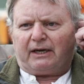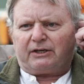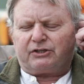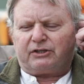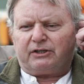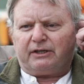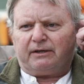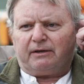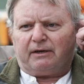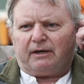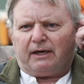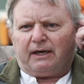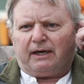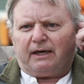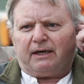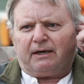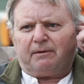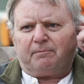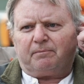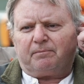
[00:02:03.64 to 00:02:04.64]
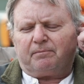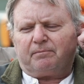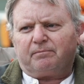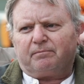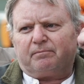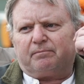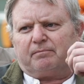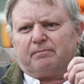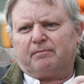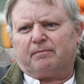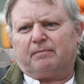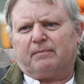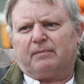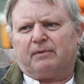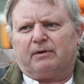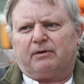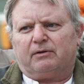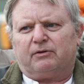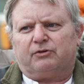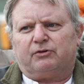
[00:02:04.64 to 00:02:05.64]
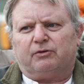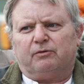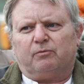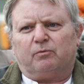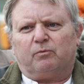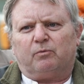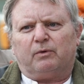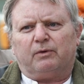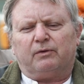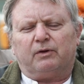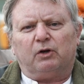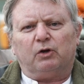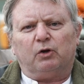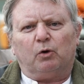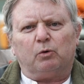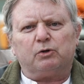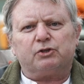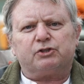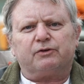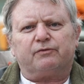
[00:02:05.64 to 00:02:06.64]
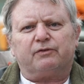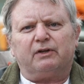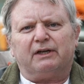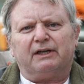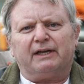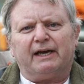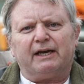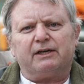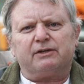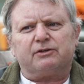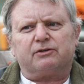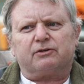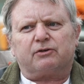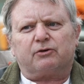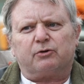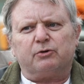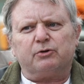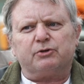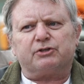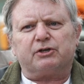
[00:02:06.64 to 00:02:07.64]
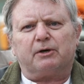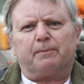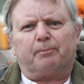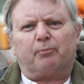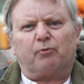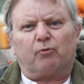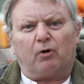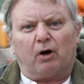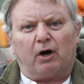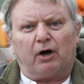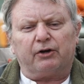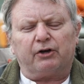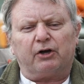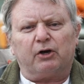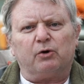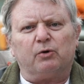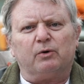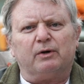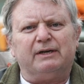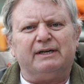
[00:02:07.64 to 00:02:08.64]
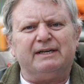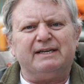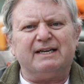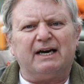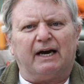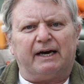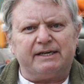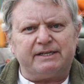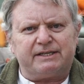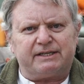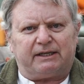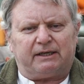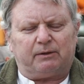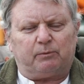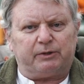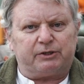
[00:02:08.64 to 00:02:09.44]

actually, the launch of the Land Cruiser Prado 90,